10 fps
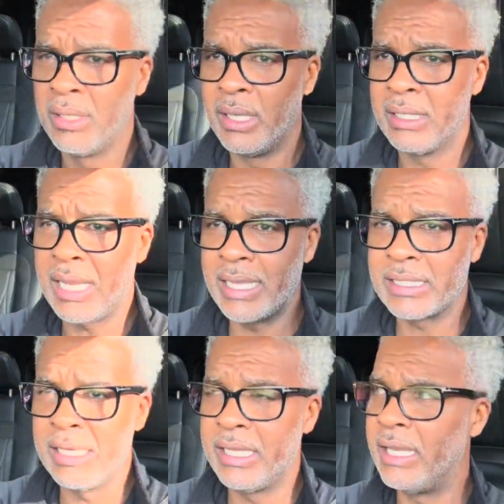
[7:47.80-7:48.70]
It's like
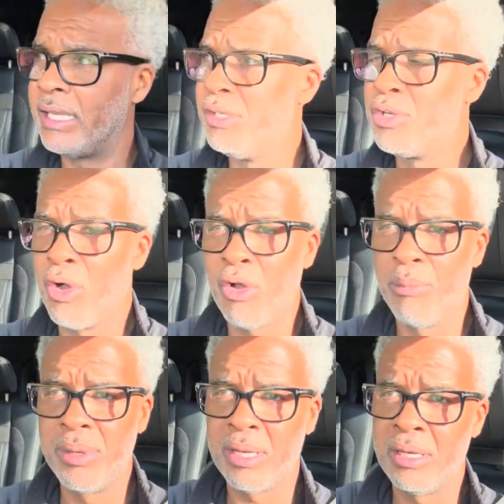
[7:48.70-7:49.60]
saying that you're gonna go
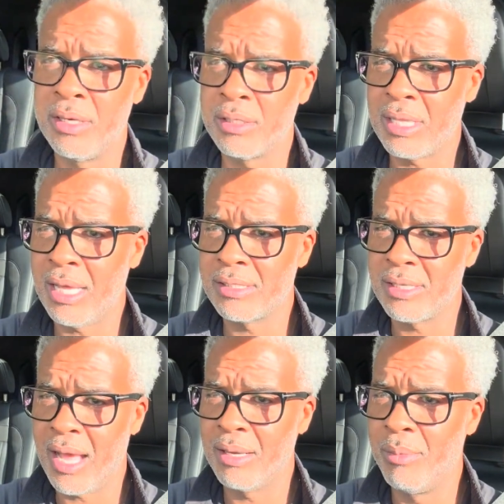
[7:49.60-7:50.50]
build a
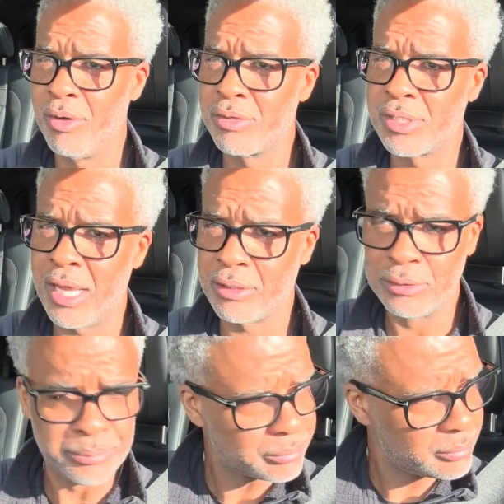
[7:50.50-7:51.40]
$100,000
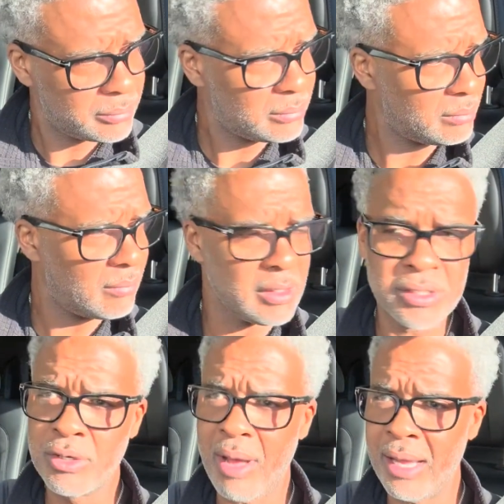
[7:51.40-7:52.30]
motorcycle
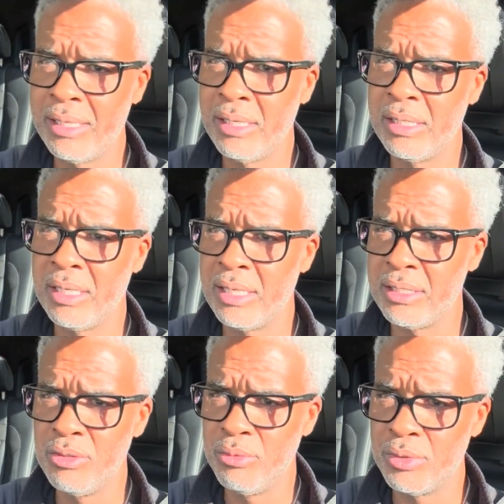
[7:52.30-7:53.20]
to go out here
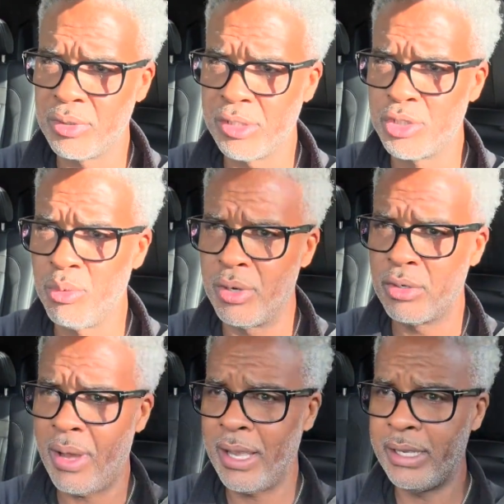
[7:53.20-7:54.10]
and because you want to
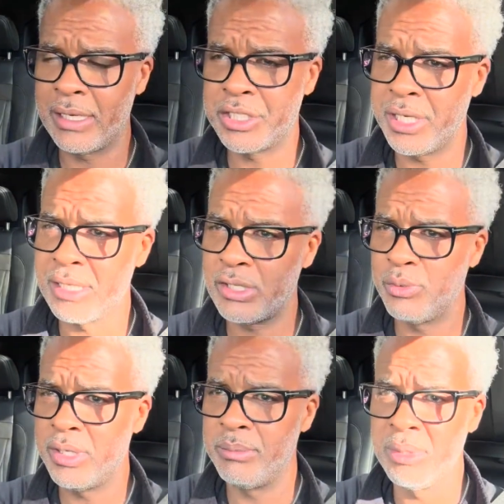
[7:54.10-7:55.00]
go out here and a chance to
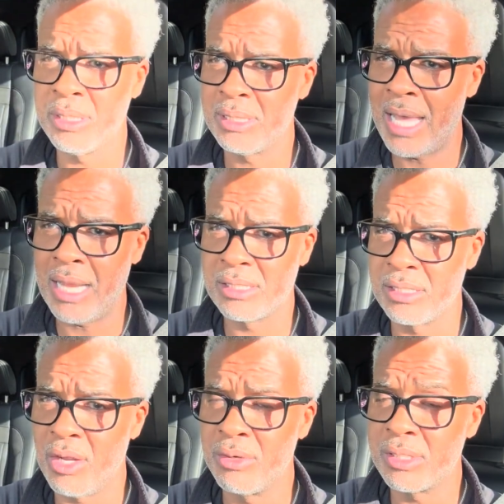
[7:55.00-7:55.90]
win $1 million,
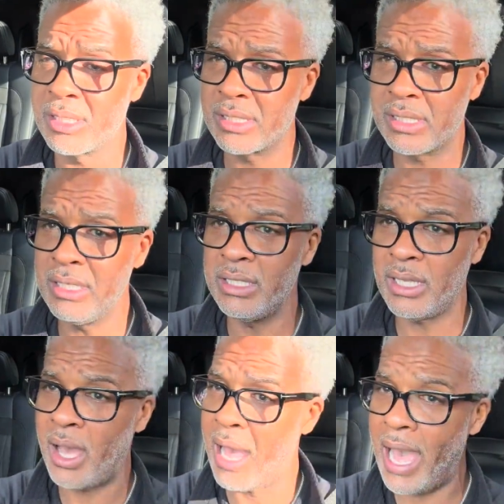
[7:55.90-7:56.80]
and only 16 of
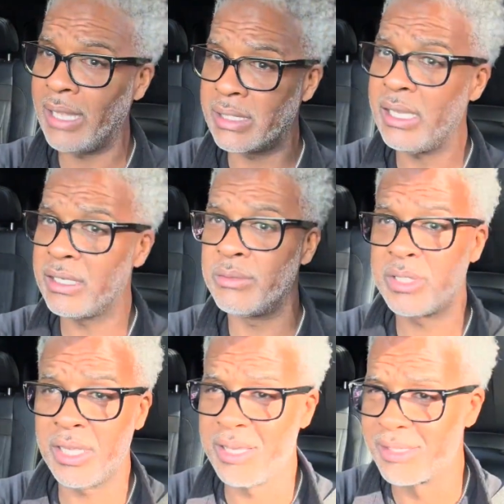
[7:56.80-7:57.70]
y'all. I take them
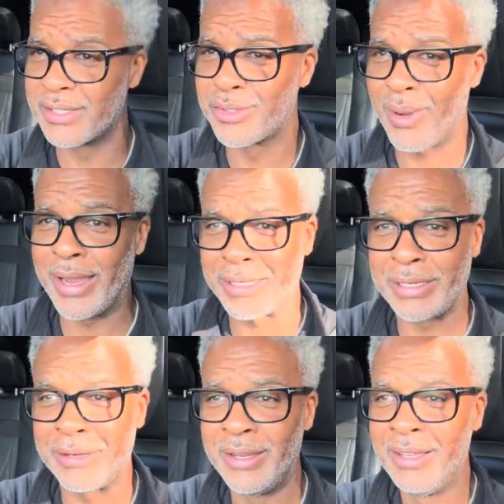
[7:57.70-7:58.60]
chances right
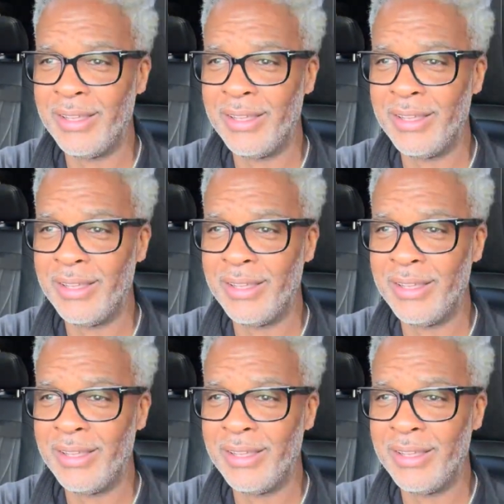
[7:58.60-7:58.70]
there.